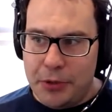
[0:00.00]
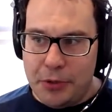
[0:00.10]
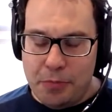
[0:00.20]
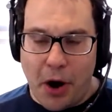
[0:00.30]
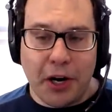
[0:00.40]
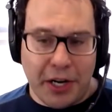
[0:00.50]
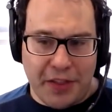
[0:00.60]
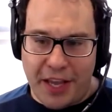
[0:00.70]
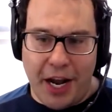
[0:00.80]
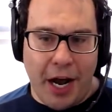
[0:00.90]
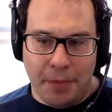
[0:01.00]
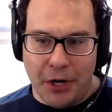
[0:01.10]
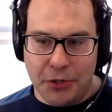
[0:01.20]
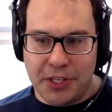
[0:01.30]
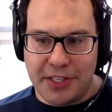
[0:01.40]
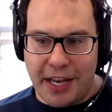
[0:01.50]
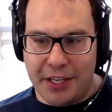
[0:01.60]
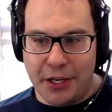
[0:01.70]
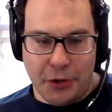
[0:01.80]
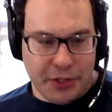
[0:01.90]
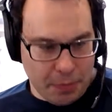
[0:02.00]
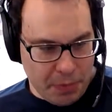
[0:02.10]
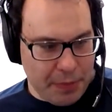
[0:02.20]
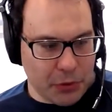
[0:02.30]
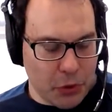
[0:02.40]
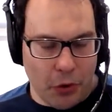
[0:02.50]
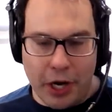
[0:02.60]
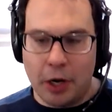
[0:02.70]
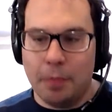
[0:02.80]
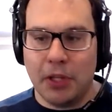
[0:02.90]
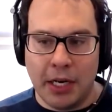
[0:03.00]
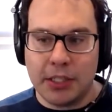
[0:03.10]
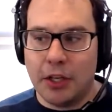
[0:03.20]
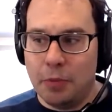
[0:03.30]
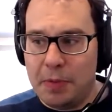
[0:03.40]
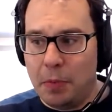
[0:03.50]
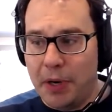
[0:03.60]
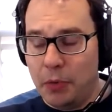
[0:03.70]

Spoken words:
marketing thing almost to say, it's the people's coin or it belongs to other people. But